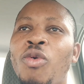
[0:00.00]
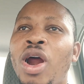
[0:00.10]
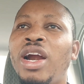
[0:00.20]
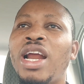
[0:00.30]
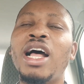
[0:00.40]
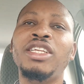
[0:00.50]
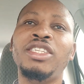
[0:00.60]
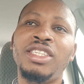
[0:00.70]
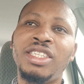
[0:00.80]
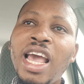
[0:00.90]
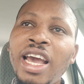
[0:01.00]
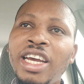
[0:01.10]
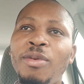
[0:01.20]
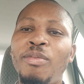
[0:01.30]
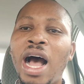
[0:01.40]
word and take
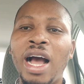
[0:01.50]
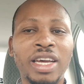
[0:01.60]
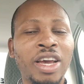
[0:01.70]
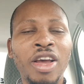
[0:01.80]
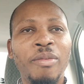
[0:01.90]
it back?